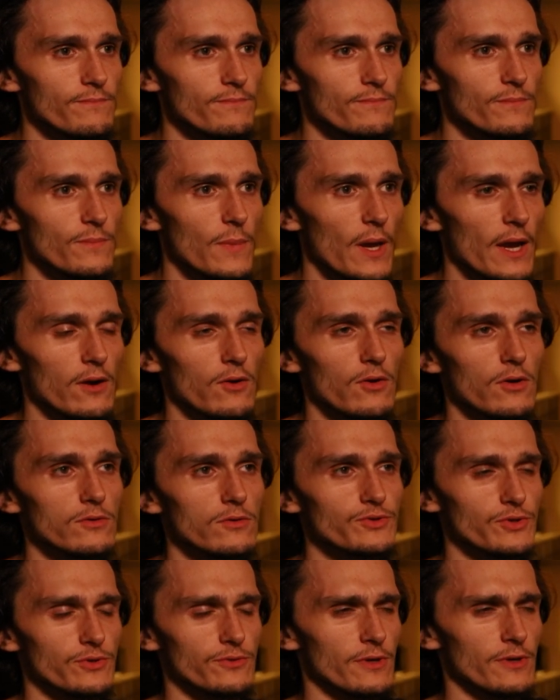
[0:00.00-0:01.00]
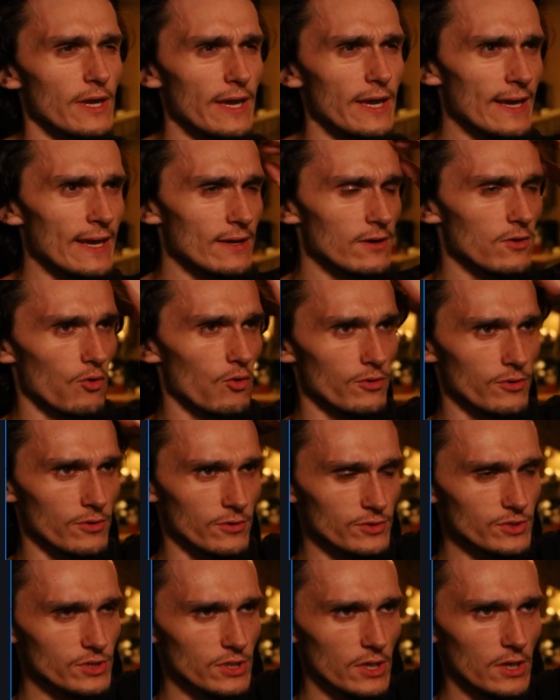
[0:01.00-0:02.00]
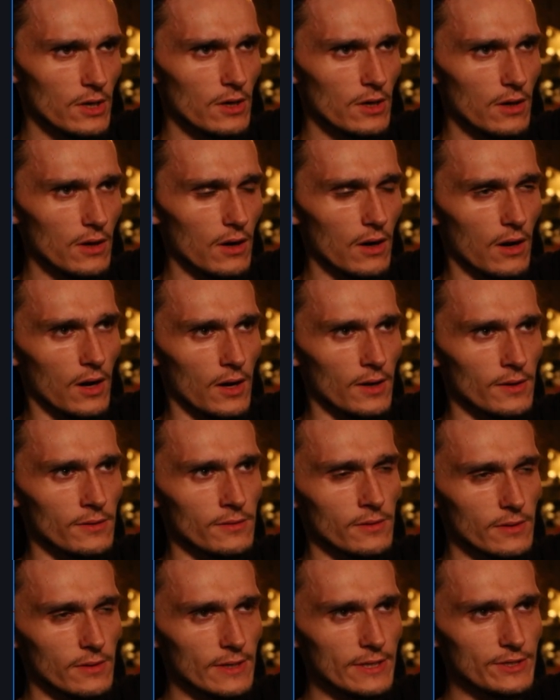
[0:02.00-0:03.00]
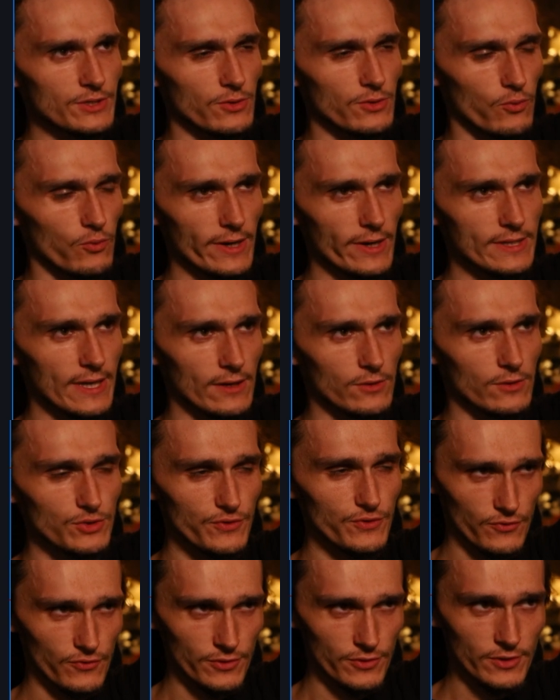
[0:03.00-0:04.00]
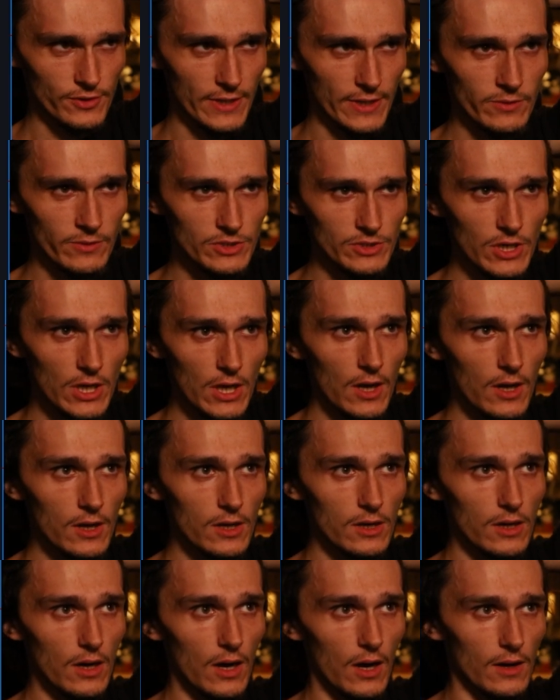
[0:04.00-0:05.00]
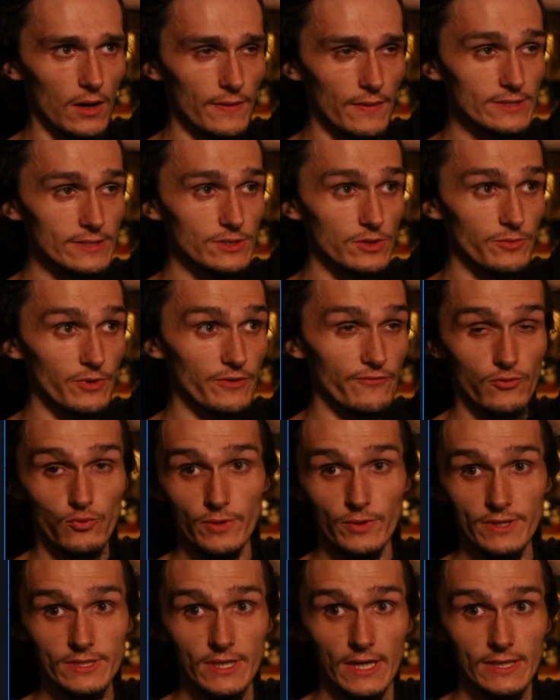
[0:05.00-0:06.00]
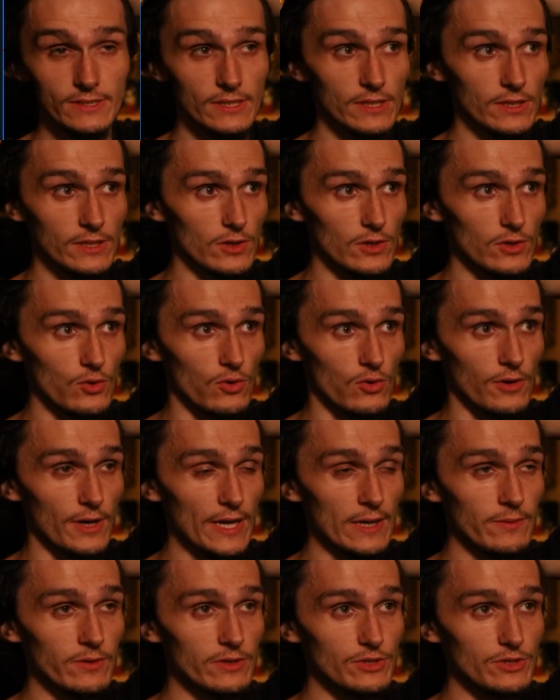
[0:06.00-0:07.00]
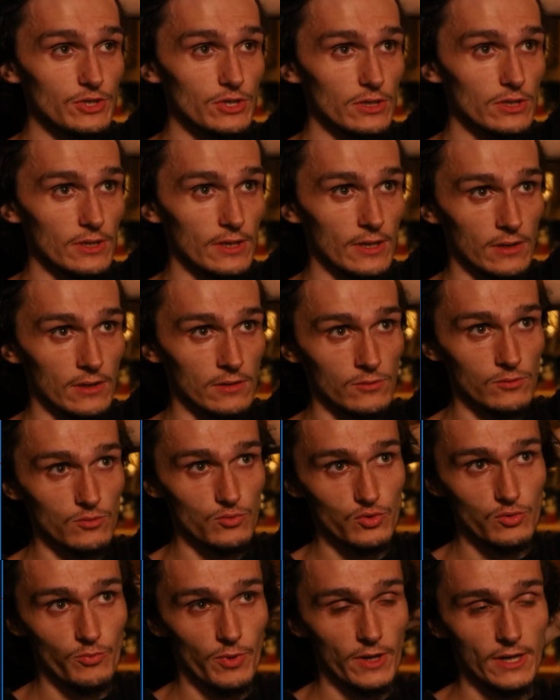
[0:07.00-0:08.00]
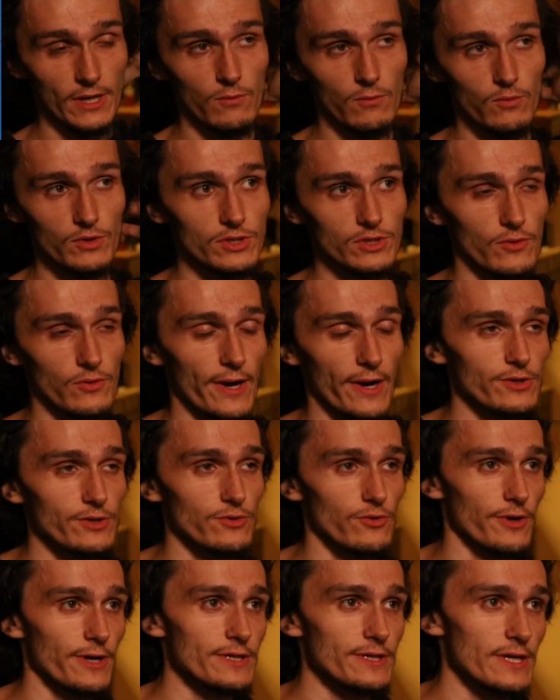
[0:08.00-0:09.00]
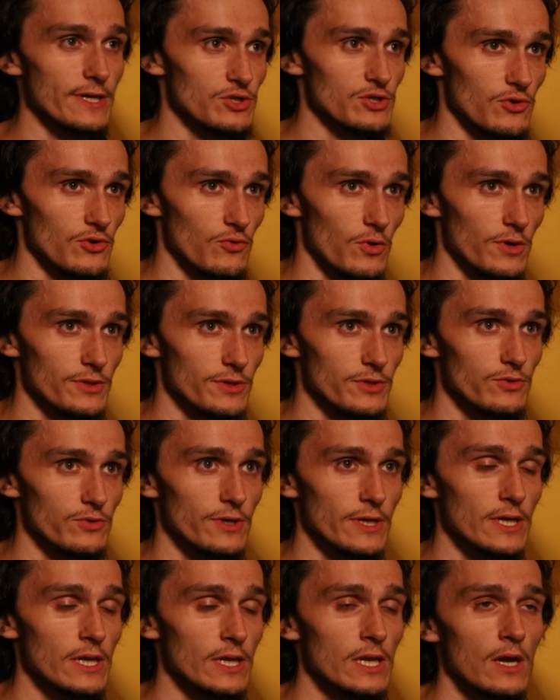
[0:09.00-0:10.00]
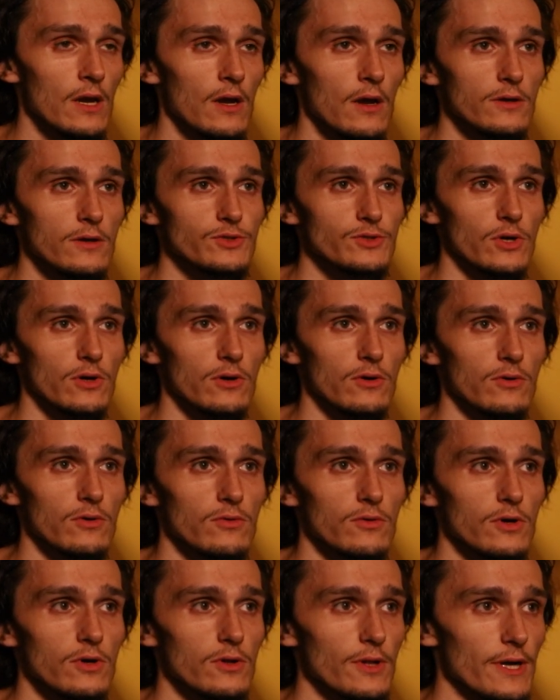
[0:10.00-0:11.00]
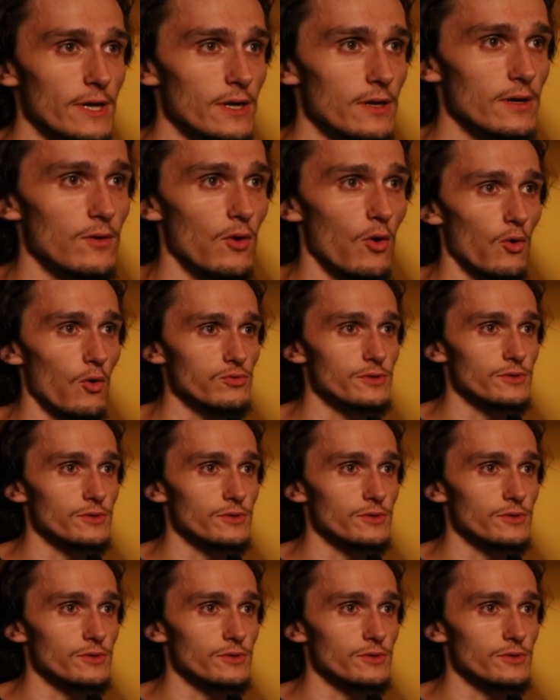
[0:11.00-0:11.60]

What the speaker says: arrows, or the 8 corners on each of the rectangles for your image. That's going to be for resizing your image, and depending on which direction orientation you want to do it in. So click, hold, and